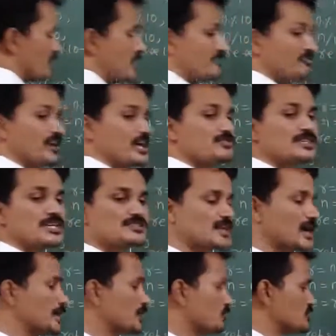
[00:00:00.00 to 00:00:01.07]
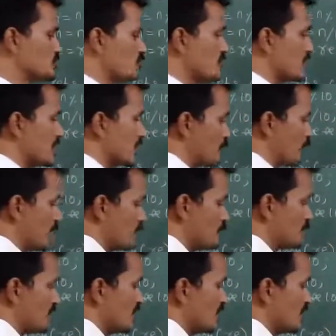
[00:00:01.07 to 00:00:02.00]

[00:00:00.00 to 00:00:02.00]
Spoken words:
25 is assigned to which variable?